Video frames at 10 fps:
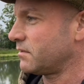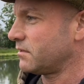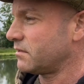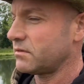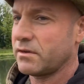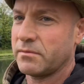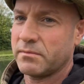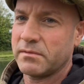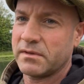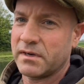So
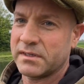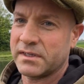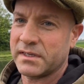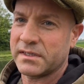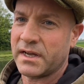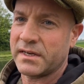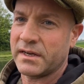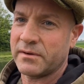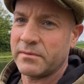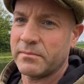I'm gonna stick to that now.
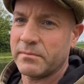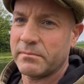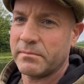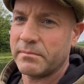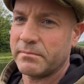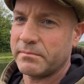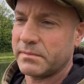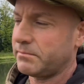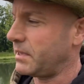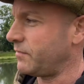
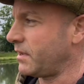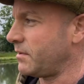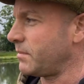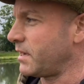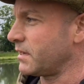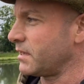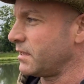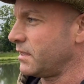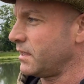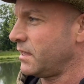PVA bag,
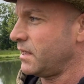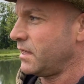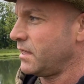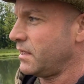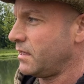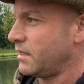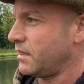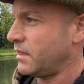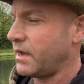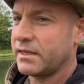
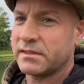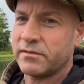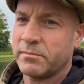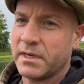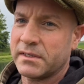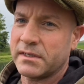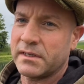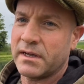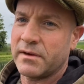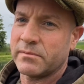active mix in
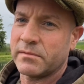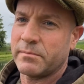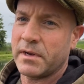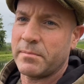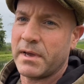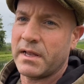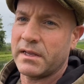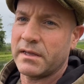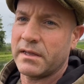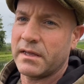that, and a bit of pellet,
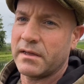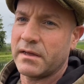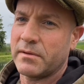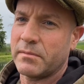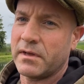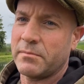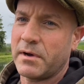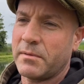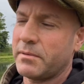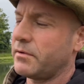a little
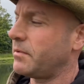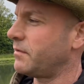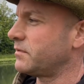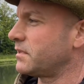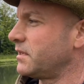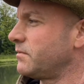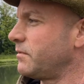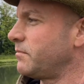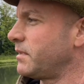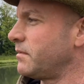pop-up obviously with
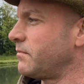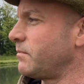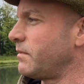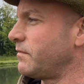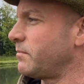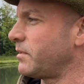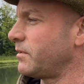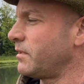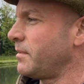your pool,